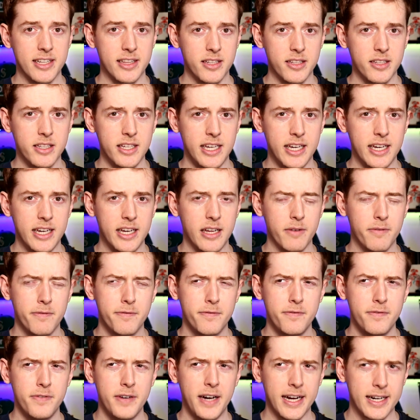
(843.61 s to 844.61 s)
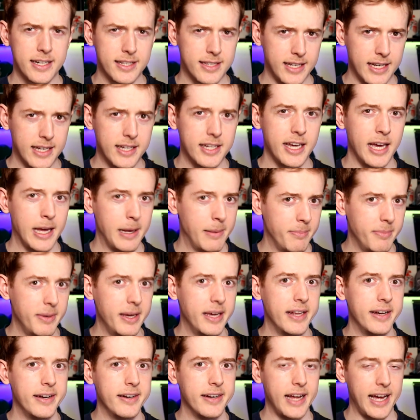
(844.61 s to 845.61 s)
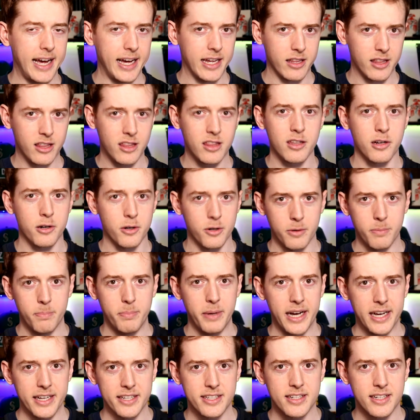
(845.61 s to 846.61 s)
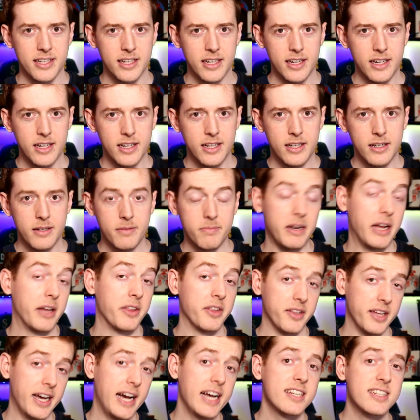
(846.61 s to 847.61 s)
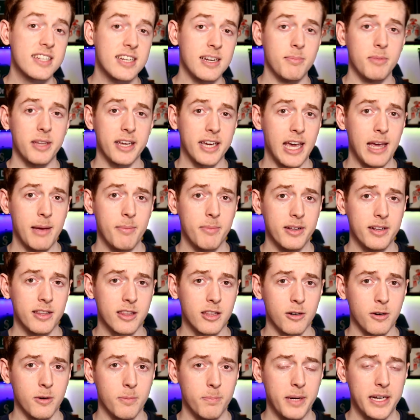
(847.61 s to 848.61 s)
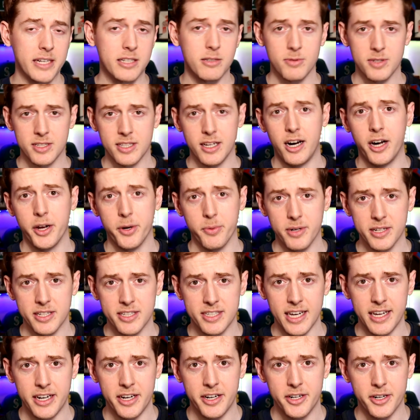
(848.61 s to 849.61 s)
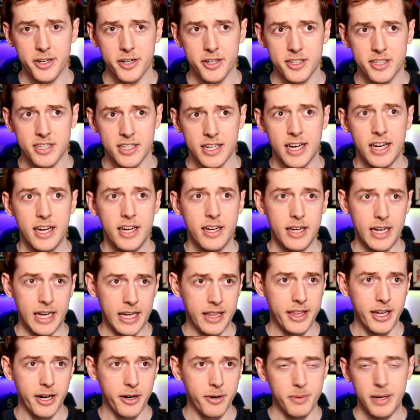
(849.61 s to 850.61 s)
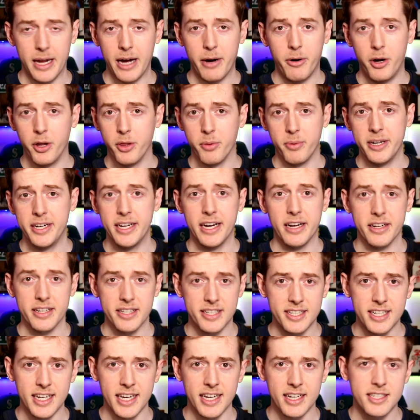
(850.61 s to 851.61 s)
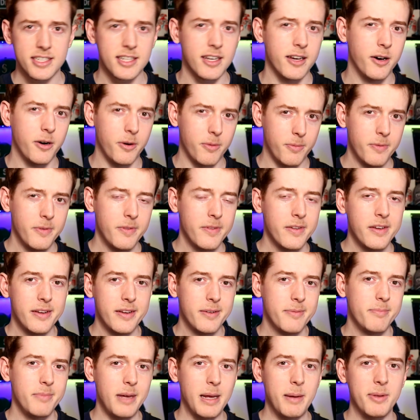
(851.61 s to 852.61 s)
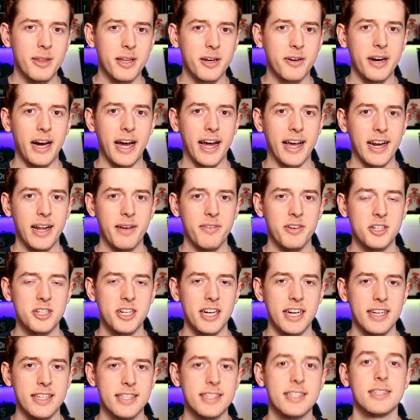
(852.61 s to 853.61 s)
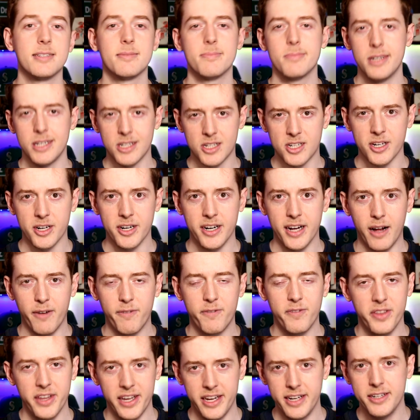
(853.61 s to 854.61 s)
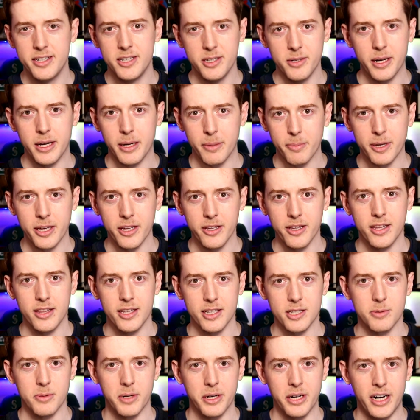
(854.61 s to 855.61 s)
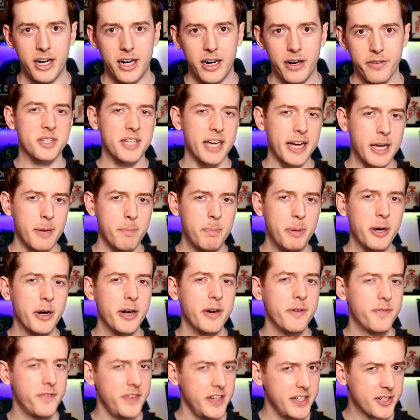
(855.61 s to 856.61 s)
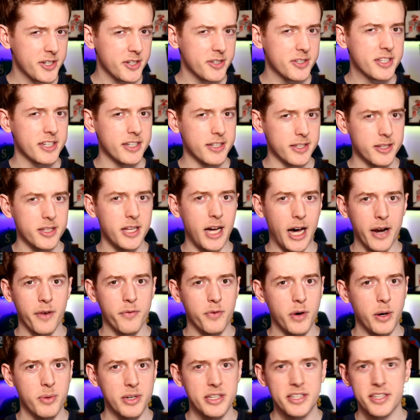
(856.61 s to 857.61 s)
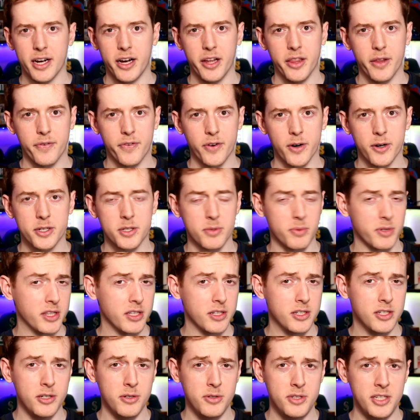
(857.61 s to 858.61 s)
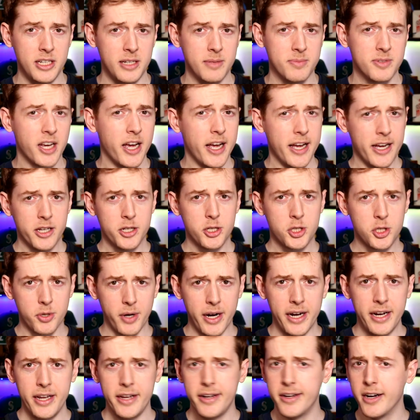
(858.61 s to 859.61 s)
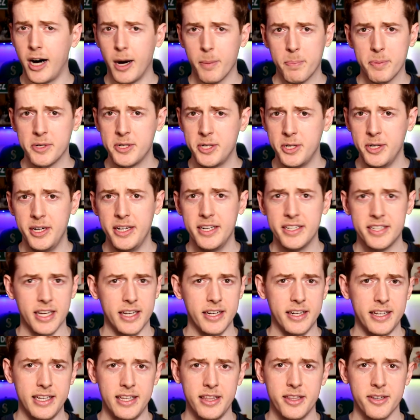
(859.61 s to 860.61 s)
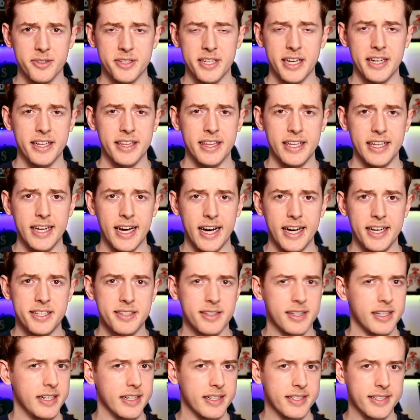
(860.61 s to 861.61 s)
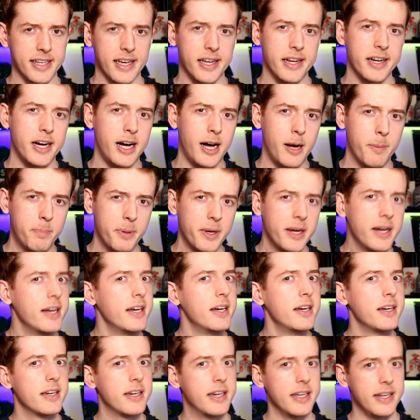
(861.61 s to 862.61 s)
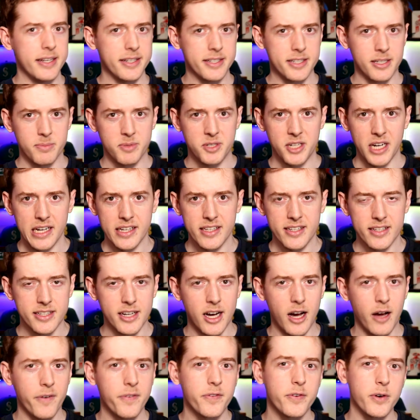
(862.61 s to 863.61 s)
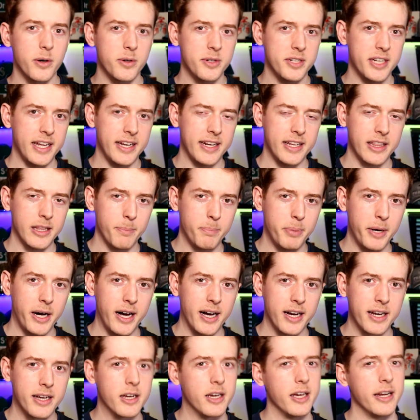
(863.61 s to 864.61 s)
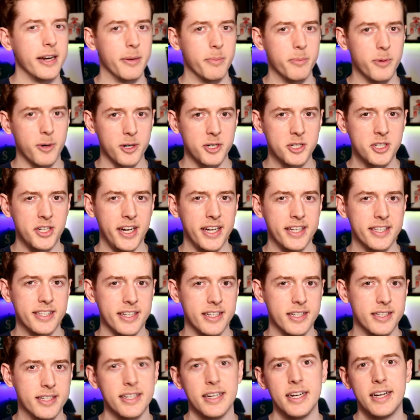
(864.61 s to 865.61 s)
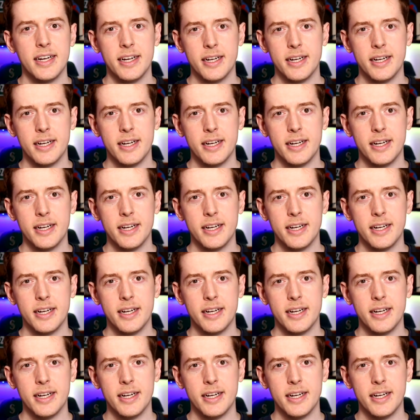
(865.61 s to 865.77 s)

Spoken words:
in the league. In fact, they came in at third best. Now, the last team that came in third best was the Ottawa Senators, and they're now all the way down at 6, so maybe the Kraken have a chance, and sure enough, they do end up killing this one off. Second period features a lot of what we saw in the first, with the two teams trading opportunities at either end of the ice, getting set up, getting some chances off, rotating the puck, getting more chances,